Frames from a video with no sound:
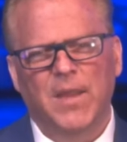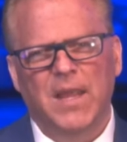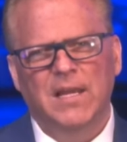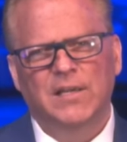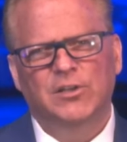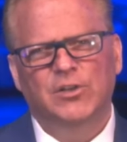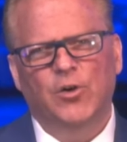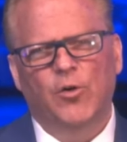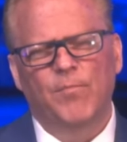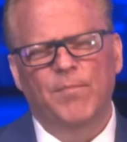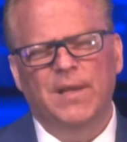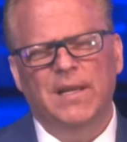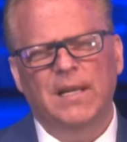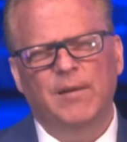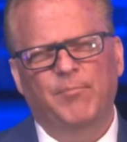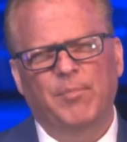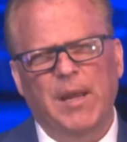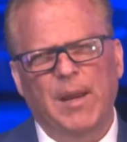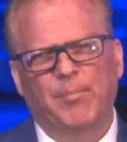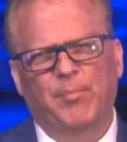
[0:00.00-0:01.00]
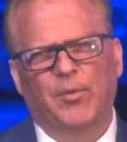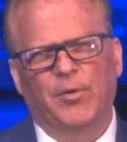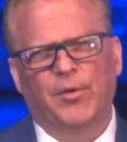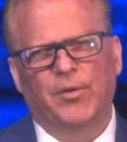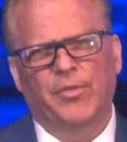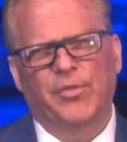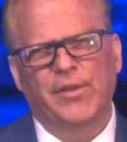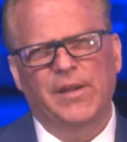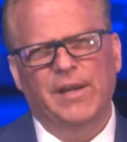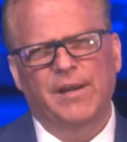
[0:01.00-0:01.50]
So many people
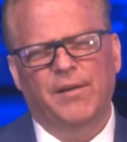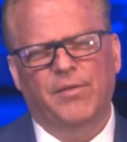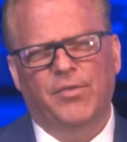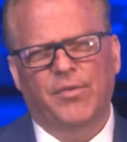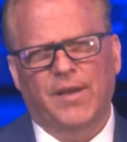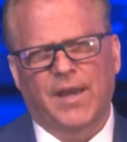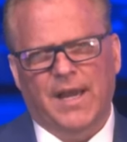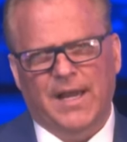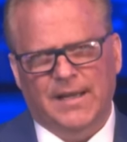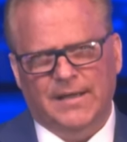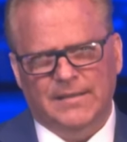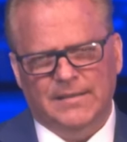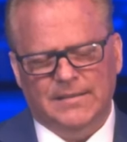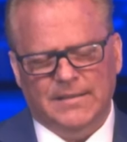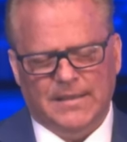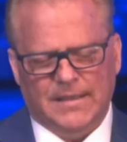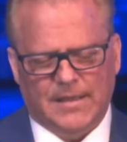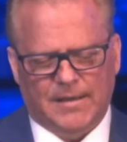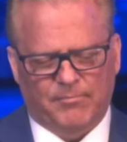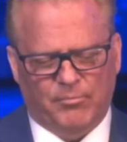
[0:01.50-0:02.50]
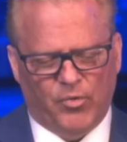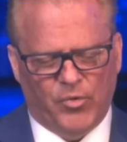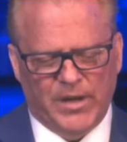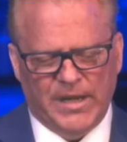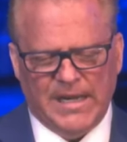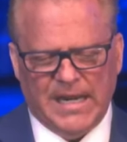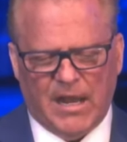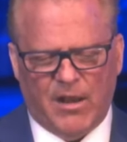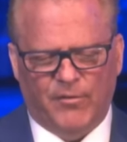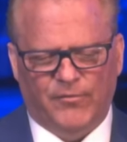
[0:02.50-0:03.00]
think that uh,
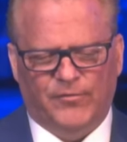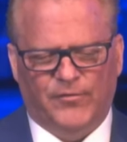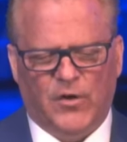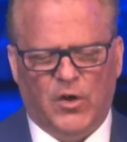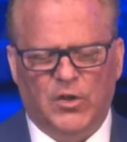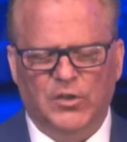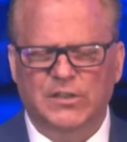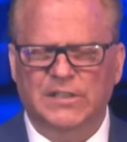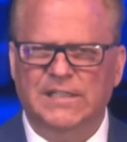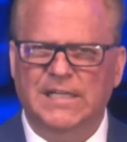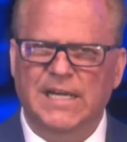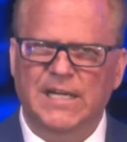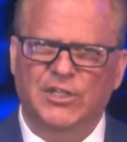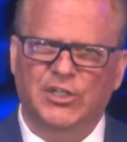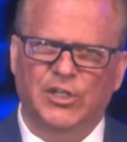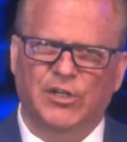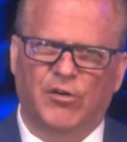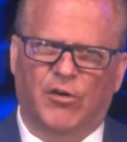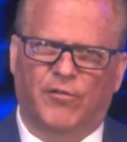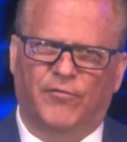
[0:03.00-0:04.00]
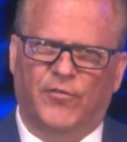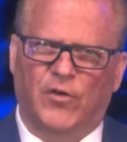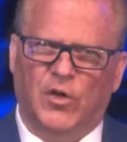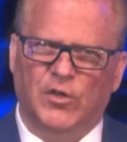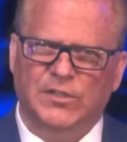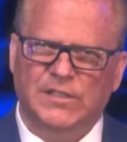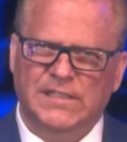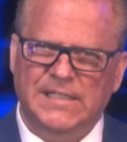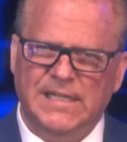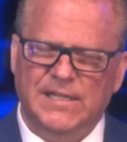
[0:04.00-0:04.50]
pointing out false teaching or
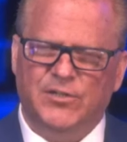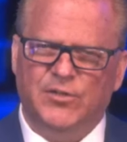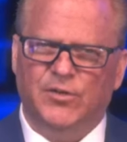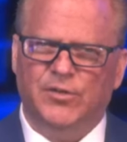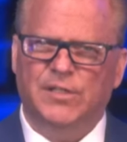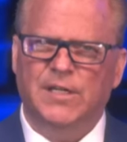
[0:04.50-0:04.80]
false teachers